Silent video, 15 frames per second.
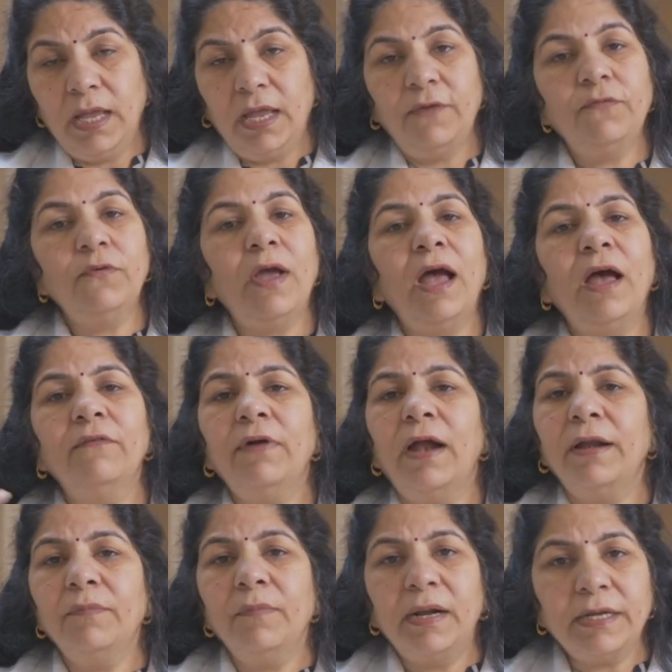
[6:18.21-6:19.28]
if you have
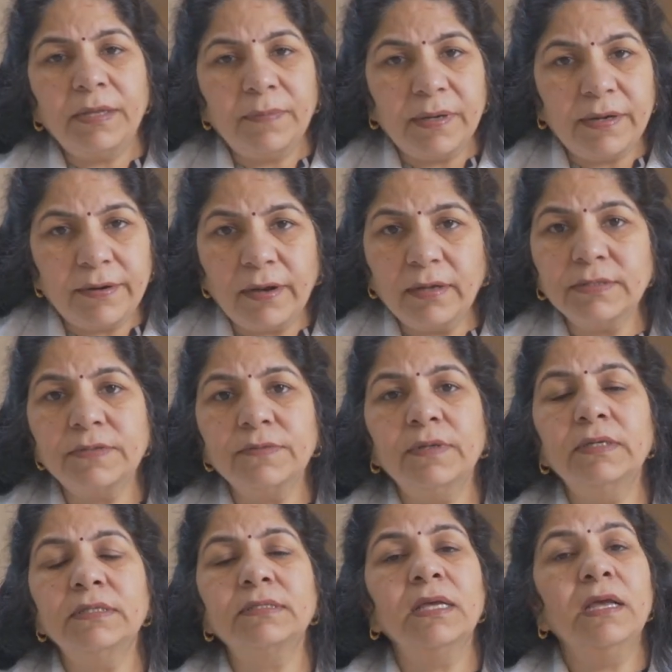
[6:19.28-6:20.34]
had multiple
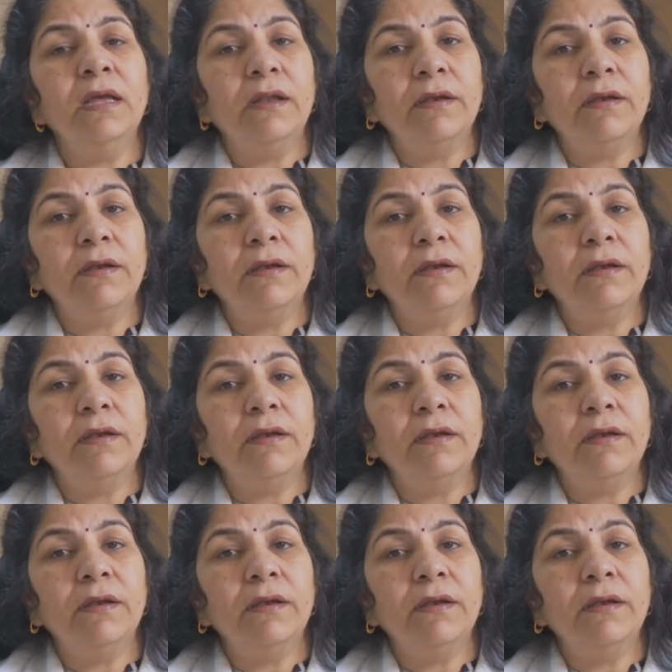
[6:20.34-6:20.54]
transfers,